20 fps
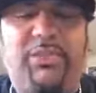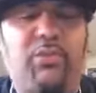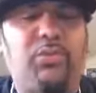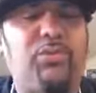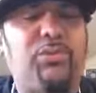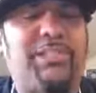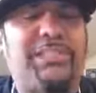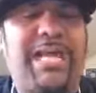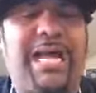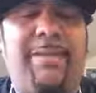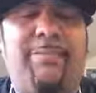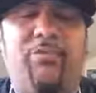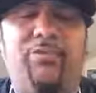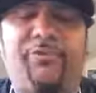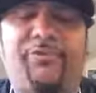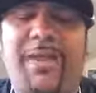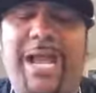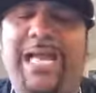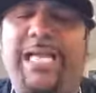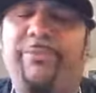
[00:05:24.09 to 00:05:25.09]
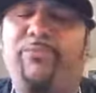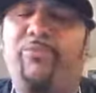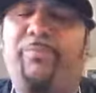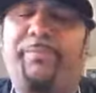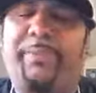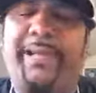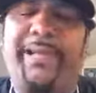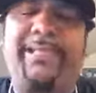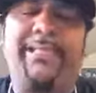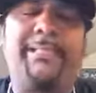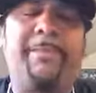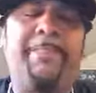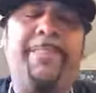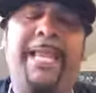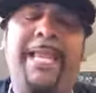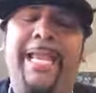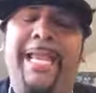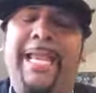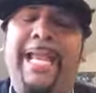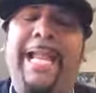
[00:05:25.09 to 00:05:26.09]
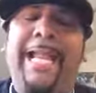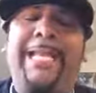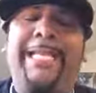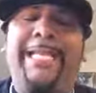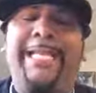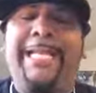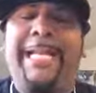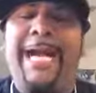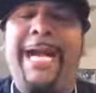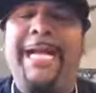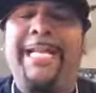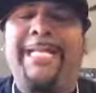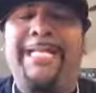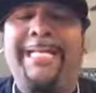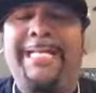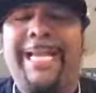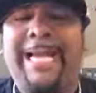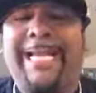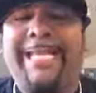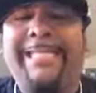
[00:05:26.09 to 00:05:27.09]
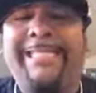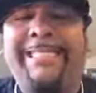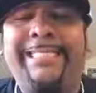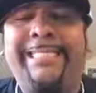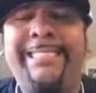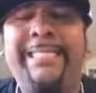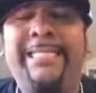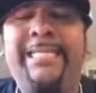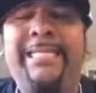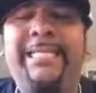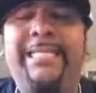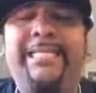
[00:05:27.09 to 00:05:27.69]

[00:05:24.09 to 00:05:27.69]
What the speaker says: two-time most valuable player, 89 and 90.